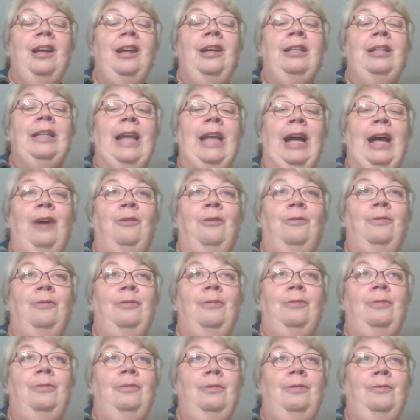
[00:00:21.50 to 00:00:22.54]
Now,
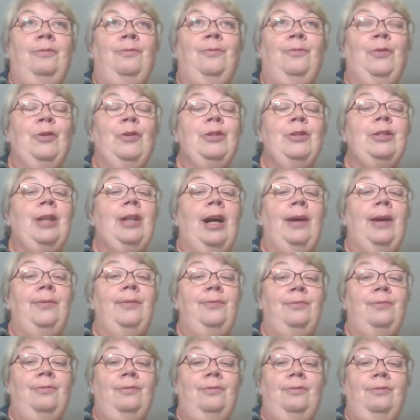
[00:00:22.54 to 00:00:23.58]
first
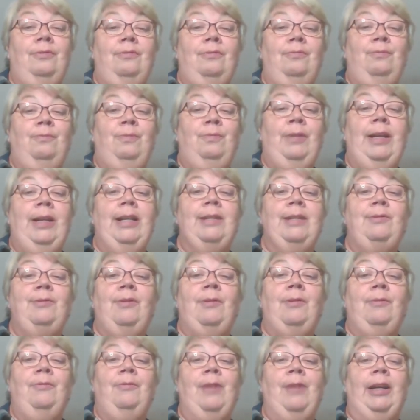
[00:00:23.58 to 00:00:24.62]
off, please
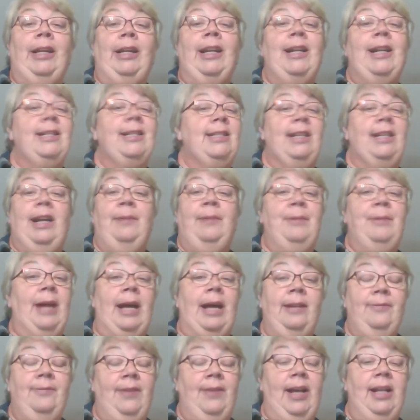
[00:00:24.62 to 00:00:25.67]
recognize that I'm
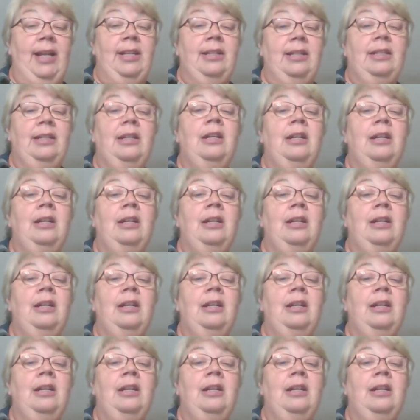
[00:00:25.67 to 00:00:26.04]
not a vet.